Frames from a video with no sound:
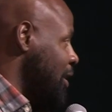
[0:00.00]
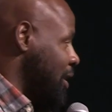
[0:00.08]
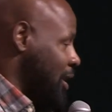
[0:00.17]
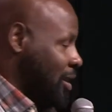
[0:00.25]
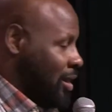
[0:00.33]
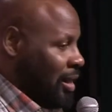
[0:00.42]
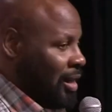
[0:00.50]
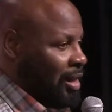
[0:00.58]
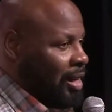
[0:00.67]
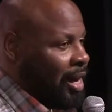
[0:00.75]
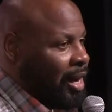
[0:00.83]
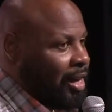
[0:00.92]
to
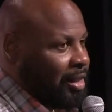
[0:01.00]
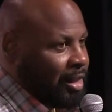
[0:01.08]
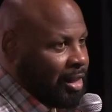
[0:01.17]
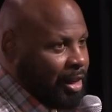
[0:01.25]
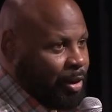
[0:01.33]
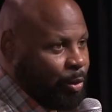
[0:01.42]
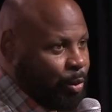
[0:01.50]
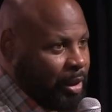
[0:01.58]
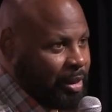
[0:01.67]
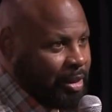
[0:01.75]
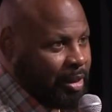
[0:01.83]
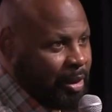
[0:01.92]
seek God to get
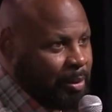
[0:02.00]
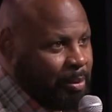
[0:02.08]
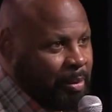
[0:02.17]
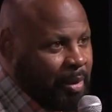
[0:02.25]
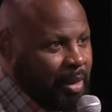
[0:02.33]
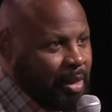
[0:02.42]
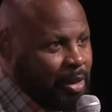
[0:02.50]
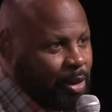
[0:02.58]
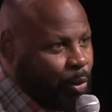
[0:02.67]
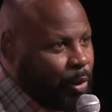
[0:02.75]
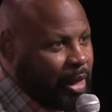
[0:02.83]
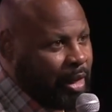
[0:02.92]
wisdom
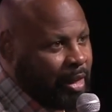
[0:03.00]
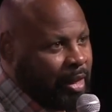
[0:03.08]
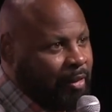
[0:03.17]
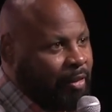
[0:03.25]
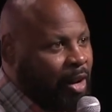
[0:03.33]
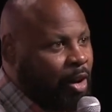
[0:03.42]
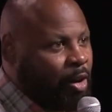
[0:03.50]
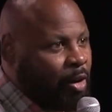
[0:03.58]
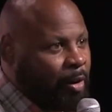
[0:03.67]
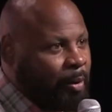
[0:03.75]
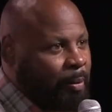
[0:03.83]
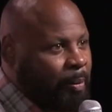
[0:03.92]
so we can live
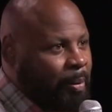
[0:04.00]
long.